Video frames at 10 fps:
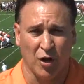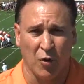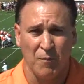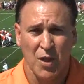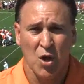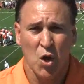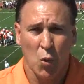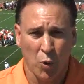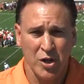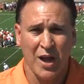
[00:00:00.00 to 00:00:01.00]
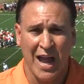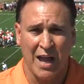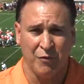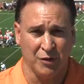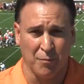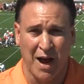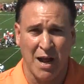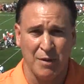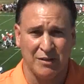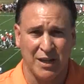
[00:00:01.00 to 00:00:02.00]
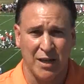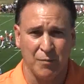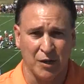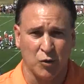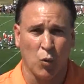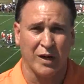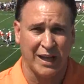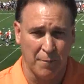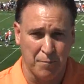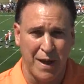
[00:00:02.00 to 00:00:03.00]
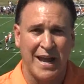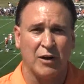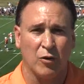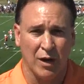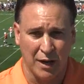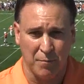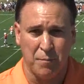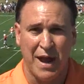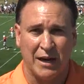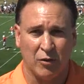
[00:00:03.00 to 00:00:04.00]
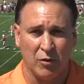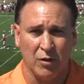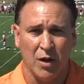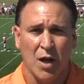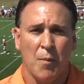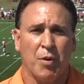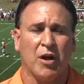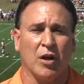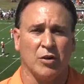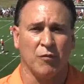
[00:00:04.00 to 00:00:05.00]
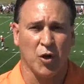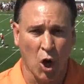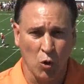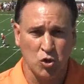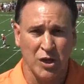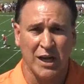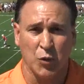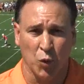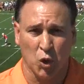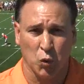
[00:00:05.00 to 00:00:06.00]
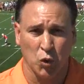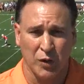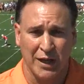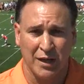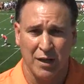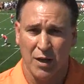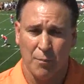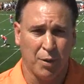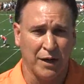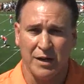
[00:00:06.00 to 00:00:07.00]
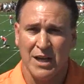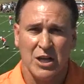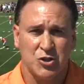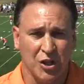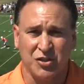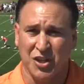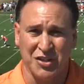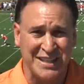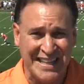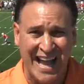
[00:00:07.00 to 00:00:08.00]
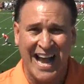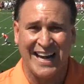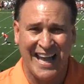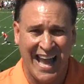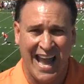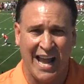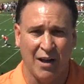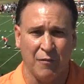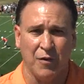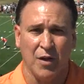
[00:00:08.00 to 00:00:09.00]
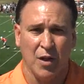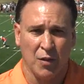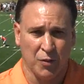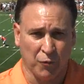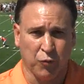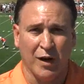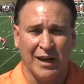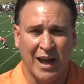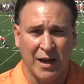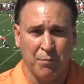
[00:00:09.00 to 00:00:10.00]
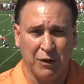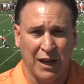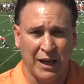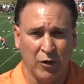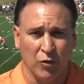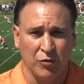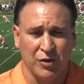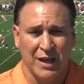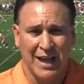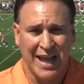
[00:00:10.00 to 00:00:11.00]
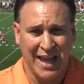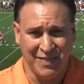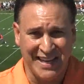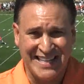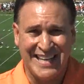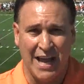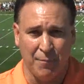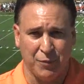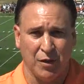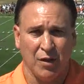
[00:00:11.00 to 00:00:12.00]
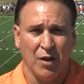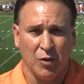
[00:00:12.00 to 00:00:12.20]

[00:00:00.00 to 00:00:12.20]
So what you have is a Miami team that's going to get better and better because of coaching and recruiting, but just does not have the frontline players and the depth